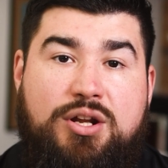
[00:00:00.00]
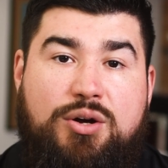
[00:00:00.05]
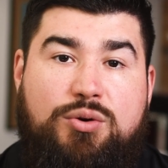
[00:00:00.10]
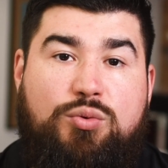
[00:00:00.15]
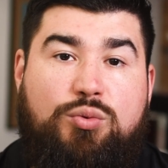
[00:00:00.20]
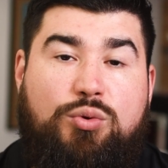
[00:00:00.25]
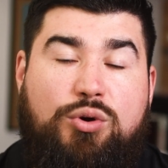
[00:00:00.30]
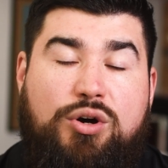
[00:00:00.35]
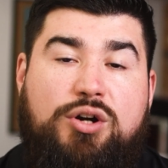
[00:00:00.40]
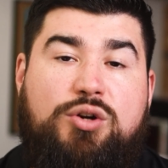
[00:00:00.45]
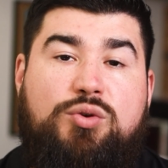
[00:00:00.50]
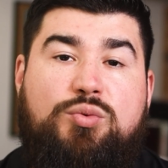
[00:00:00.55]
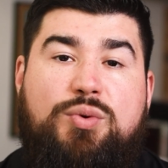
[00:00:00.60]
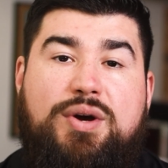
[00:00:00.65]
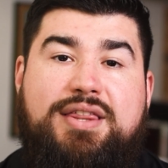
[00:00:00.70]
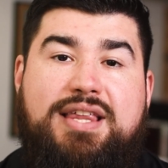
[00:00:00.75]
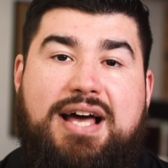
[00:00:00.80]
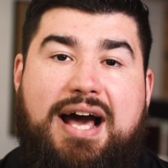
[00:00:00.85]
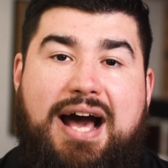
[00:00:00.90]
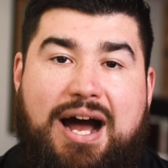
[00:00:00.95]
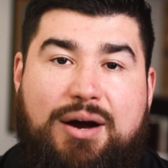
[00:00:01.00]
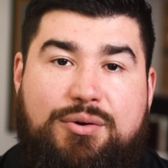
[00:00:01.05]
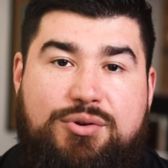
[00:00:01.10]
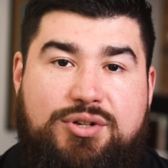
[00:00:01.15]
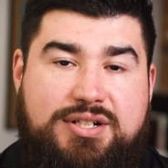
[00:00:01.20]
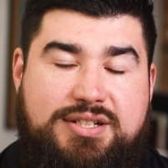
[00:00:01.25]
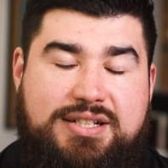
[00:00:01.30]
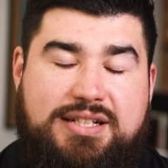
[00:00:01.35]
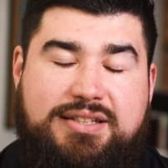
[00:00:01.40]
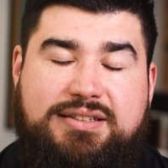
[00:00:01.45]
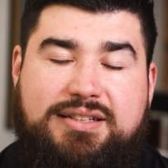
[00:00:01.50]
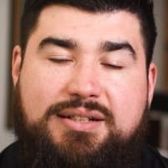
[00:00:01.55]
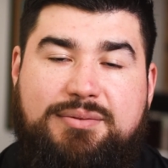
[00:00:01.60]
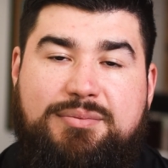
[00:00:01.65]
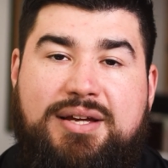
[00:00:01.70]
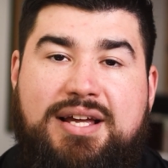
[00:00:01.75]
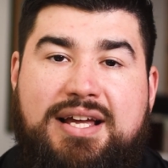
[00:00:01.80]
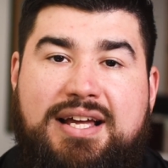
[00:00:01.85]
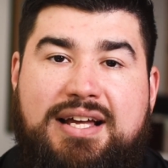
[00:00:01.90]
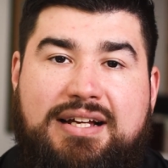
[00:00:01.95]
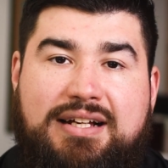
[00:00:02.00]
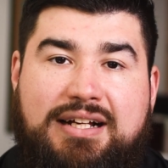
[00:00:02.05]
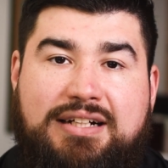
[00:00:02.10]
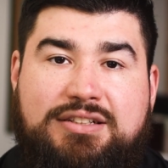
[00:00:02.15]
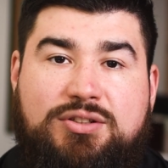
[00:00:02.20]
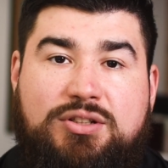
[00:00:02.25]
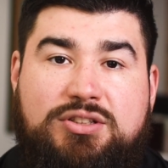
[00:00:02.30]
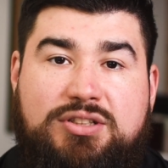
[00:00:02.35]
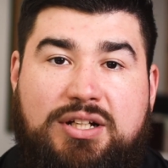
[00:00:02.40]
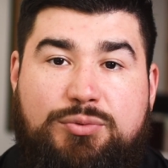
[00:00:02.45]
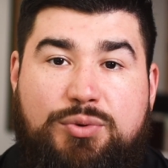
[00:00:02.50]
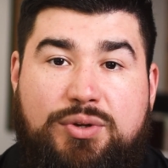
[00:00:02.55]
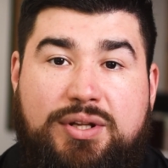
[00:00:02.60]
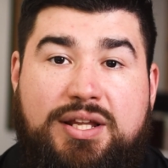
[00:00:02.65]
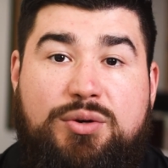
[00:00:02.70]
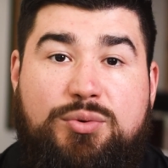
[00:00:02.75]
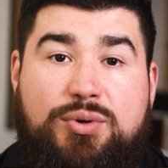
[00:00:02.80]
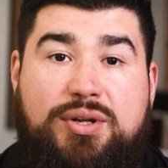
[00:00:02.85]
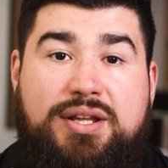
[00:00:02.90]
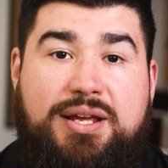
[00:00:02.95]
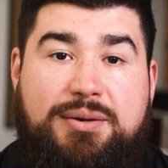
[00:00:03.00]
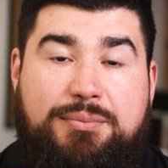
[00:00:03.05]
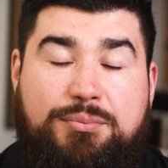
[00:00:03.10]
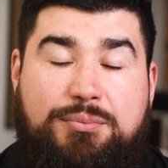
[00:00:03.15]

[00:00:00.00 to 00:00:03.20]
you know work with our system and so it's really really